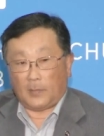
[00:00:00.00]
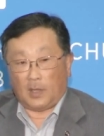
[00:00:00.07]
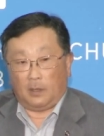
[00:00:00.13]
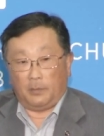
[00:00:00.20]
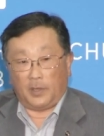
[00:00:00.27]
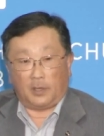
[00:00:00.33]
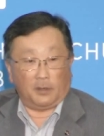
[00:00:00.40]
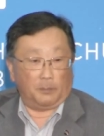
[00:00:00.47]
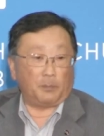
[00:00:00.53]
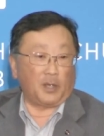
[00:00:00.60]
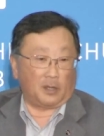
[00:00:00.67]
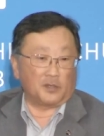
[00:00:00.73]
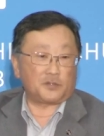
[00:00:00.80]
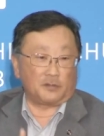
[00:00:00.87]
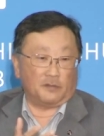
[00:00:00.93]
because,
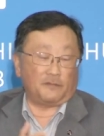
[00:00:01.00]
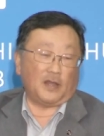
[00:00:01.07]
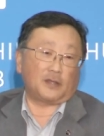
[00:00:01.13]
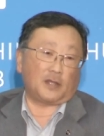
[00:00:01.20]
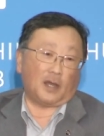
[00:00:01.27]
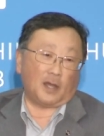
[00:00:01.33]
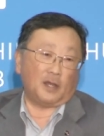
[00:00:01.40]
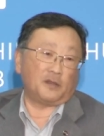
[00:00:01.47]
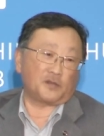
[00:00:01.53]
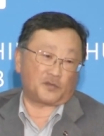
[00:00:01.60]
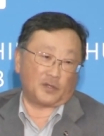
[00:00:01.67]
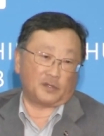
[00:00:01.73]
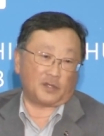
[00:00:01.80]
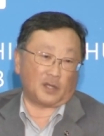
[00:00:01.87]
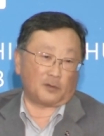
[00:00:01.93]
because of the fact I
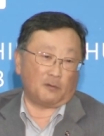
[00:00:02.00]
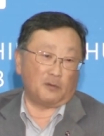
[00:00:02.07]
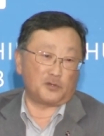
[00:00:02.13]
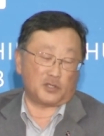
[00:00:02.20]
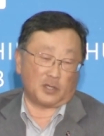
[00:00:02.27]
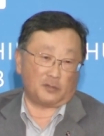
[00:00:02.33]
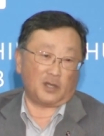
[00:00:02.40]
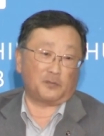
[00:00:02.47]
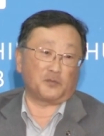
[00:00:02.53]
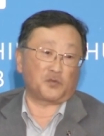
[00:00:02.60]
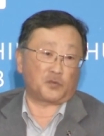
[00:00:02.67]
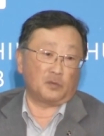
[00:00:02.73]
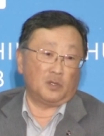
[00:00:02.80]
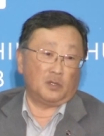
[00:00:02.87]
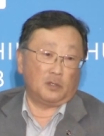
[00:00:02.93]
understand technology, I don't have to
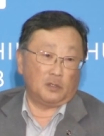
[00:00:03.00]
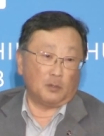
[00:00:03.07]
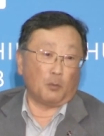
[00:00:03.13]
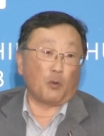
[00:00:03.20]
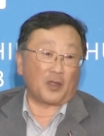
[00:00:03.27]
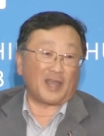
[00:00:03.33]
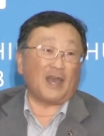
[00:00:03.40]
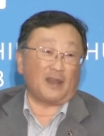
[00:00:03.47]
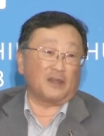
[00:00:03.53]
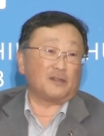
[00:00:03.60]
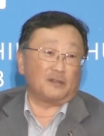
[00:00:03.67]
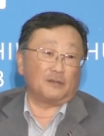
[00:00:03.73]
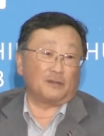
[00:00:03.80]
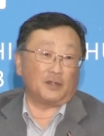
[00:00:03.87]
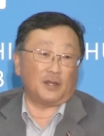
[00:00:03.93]
work at it
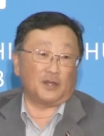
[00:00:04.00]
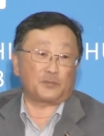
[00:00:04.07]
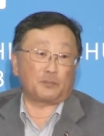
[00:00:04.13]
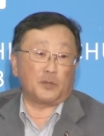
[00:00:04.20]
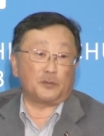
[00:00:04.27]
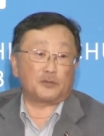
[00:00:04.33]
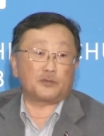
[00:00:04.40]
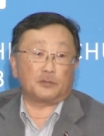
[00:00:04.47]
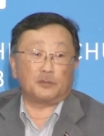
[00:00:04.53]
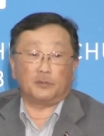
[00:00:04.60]
as much.